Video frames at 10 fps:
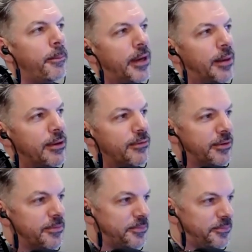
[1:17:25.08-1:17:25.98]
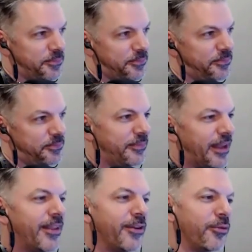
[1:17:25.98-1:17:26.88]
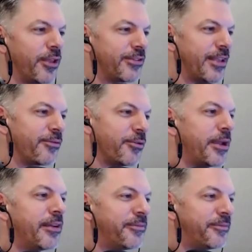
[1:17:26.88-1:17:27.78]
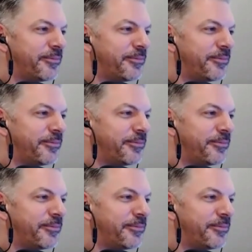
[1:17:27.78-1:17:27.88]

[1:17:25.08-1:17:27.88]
But I'm different. And therefore, that's not for me.